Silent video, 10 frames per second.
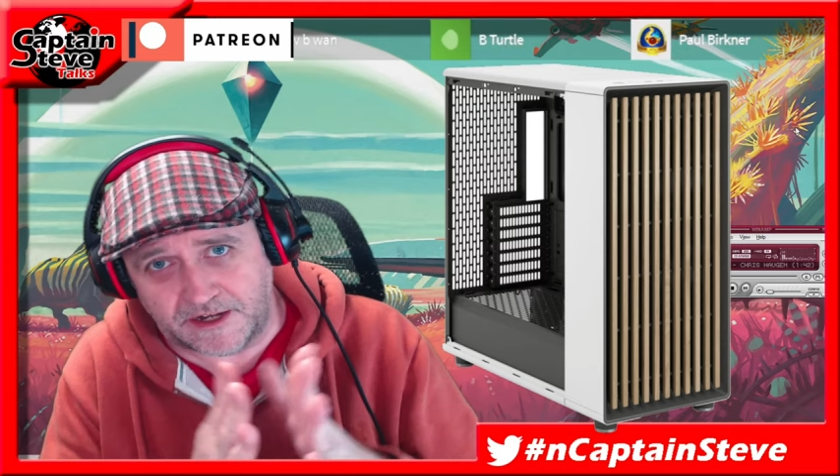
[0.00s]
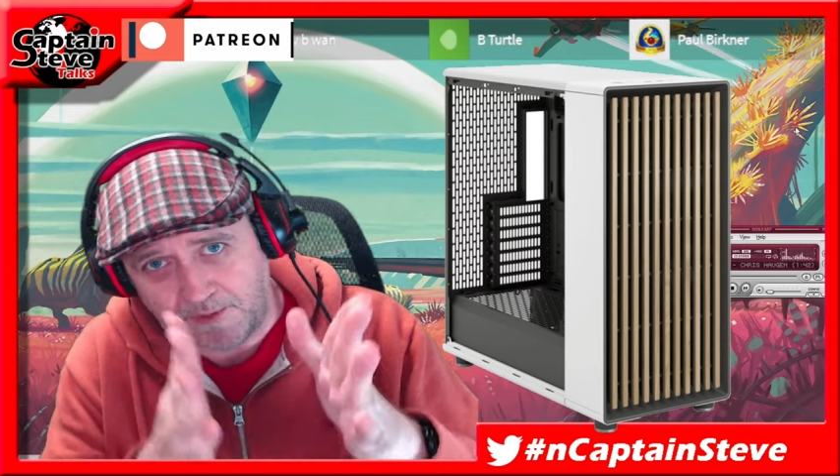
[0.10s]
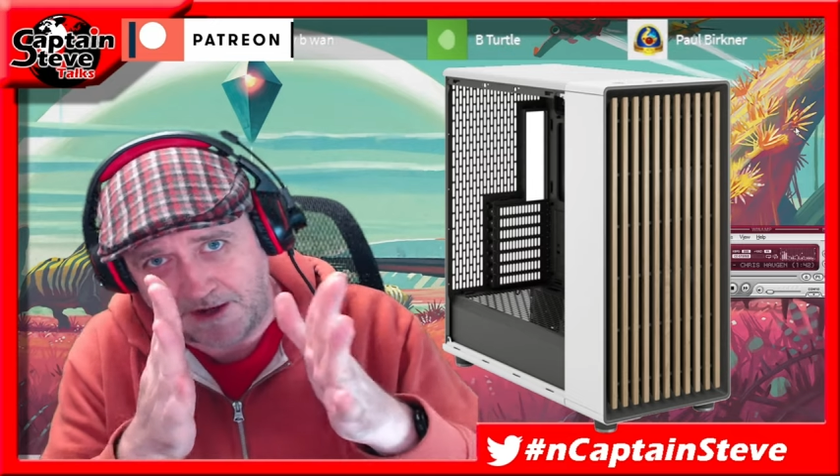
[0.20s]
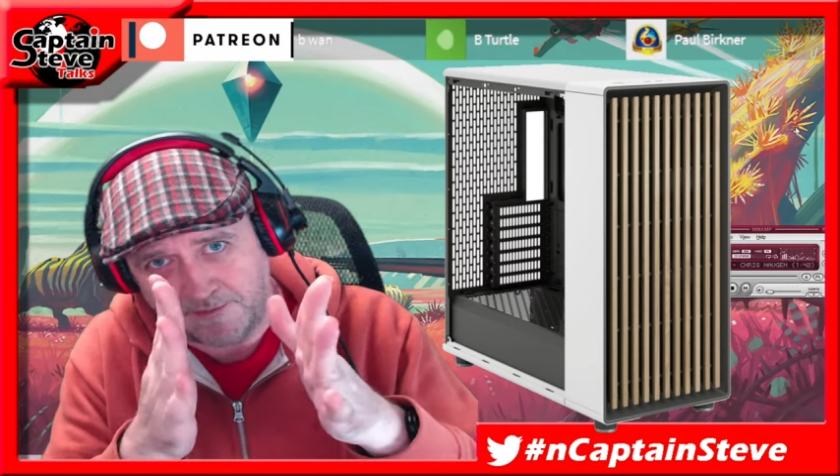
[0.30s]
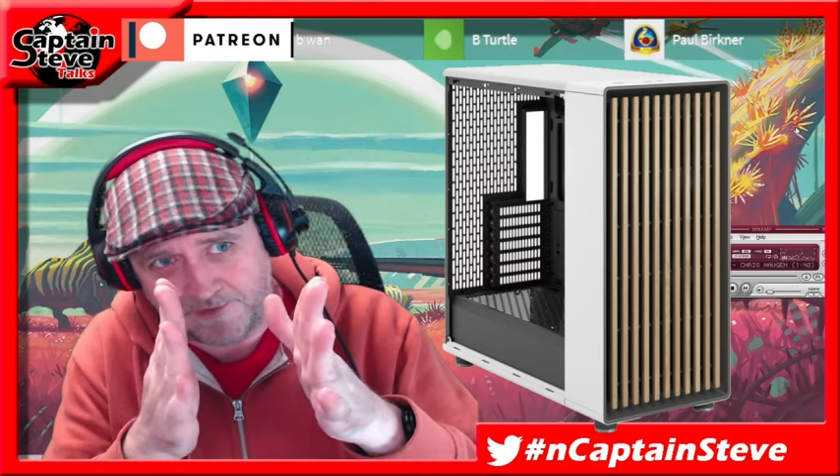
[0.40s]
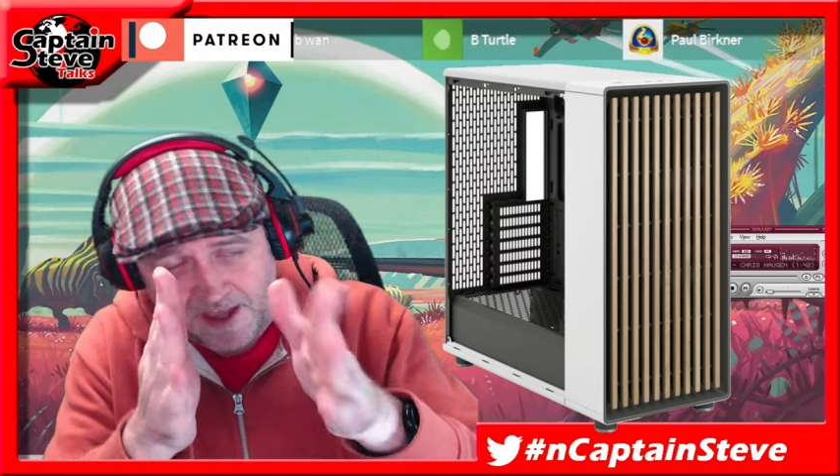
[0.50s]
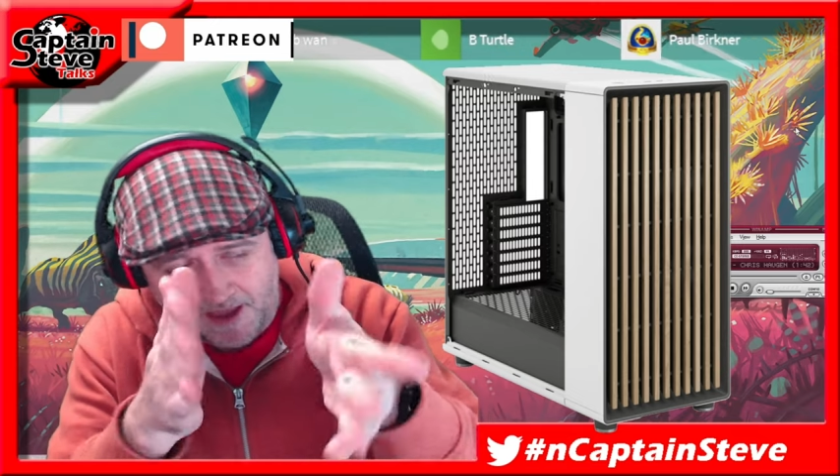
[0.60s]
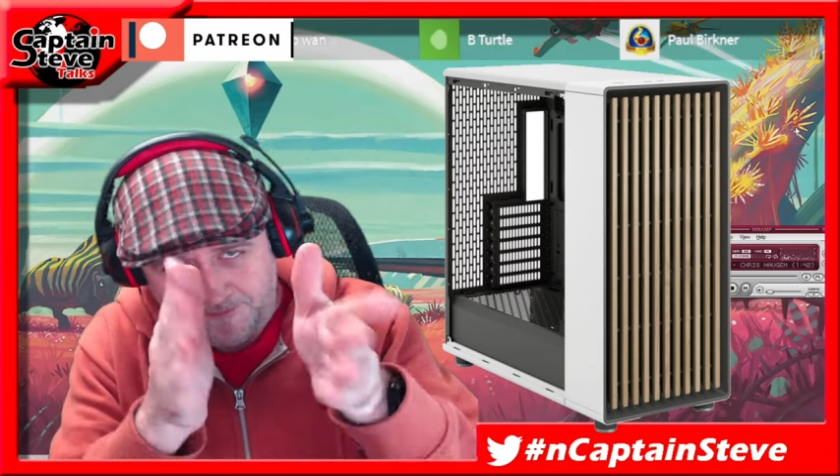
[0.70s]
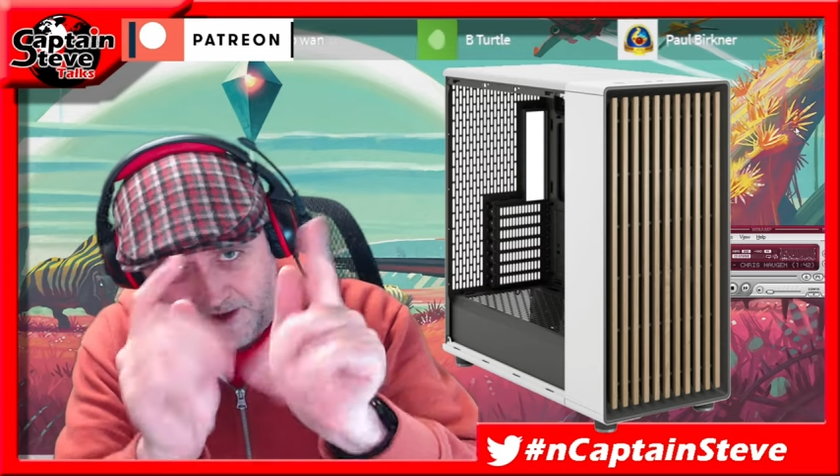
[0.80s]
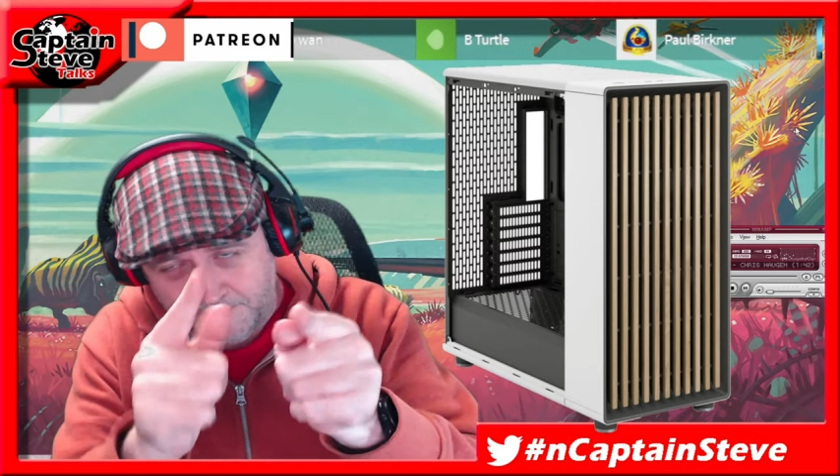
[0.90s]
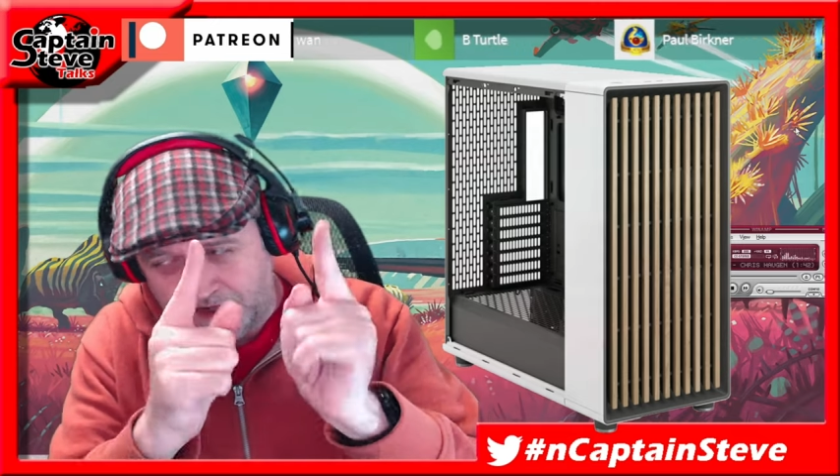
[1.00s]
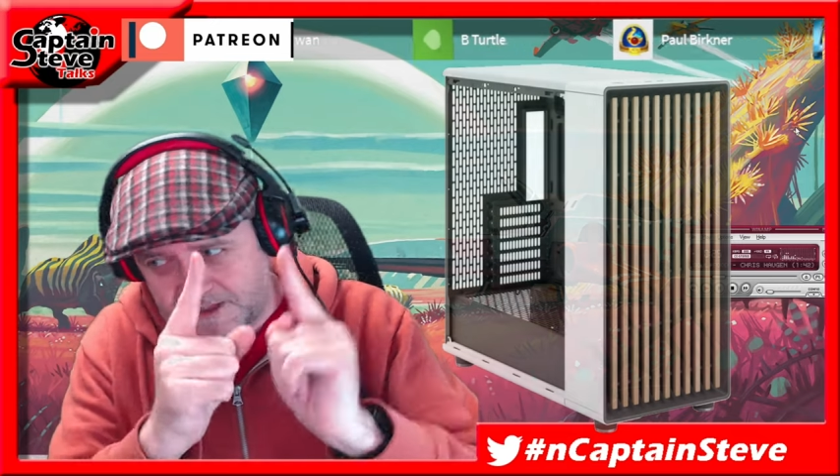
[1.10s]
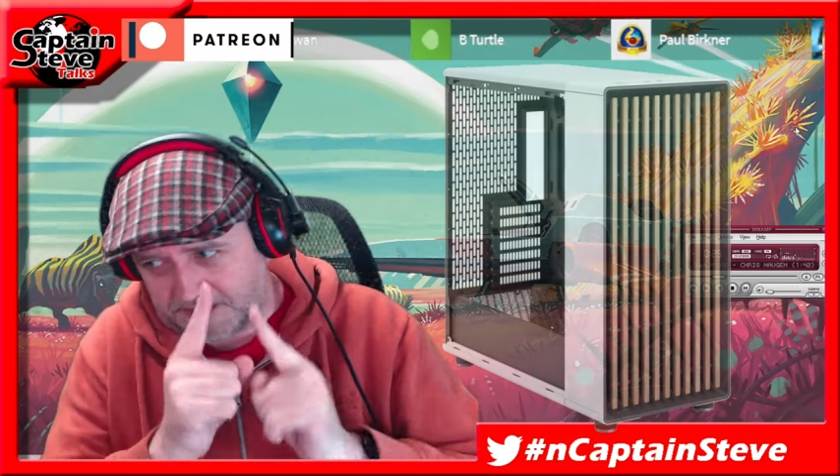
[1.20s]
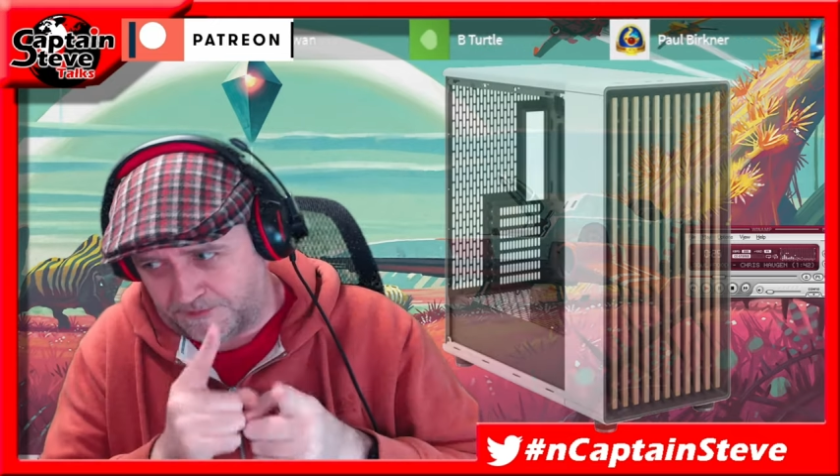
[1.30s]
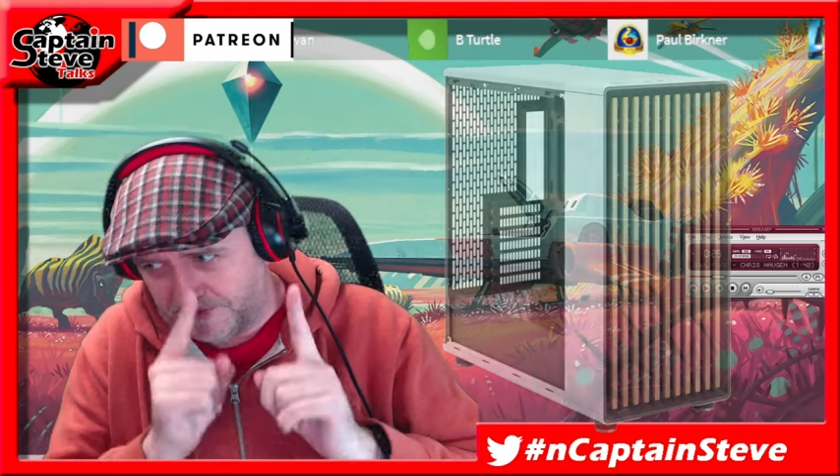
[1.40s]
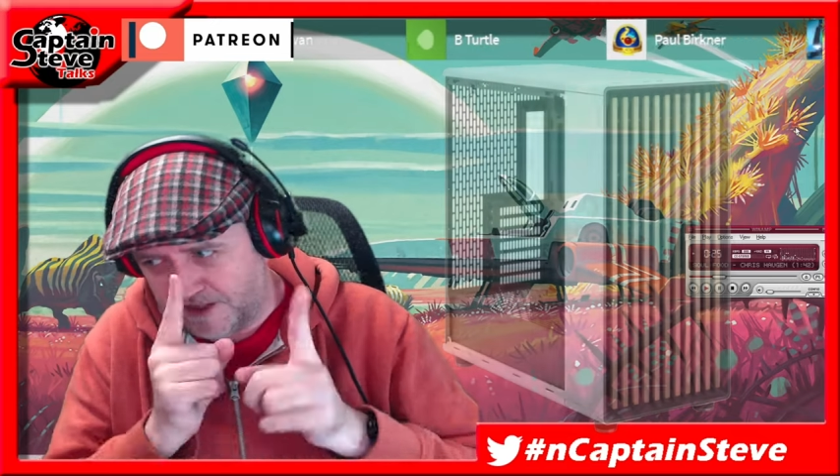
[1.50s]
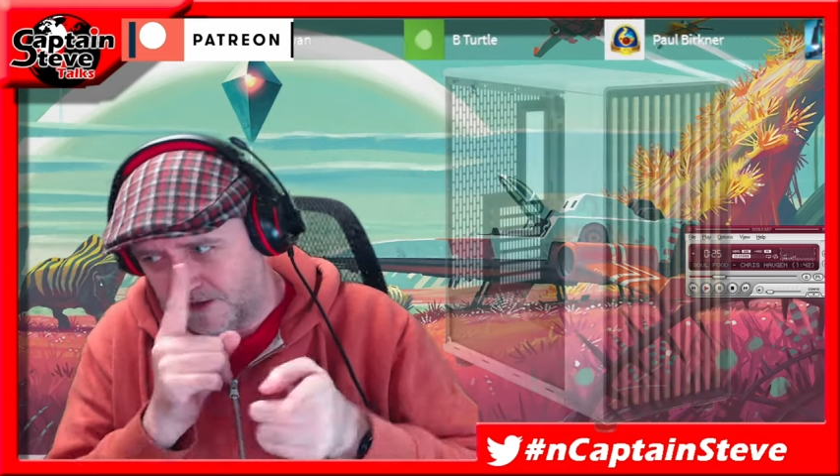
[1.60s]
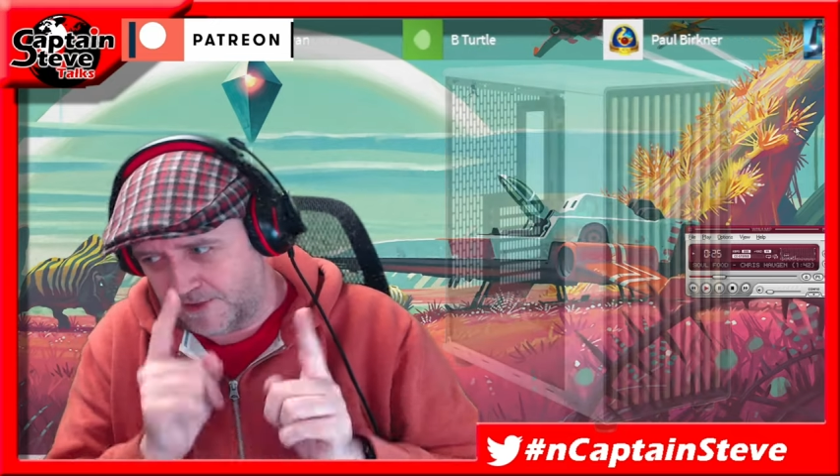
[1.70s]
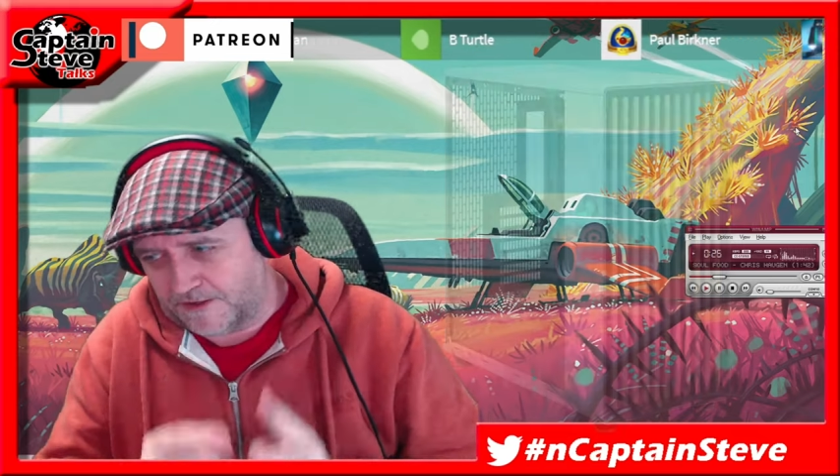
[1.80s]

Anyway, yeah, I'll make a separate video, I think.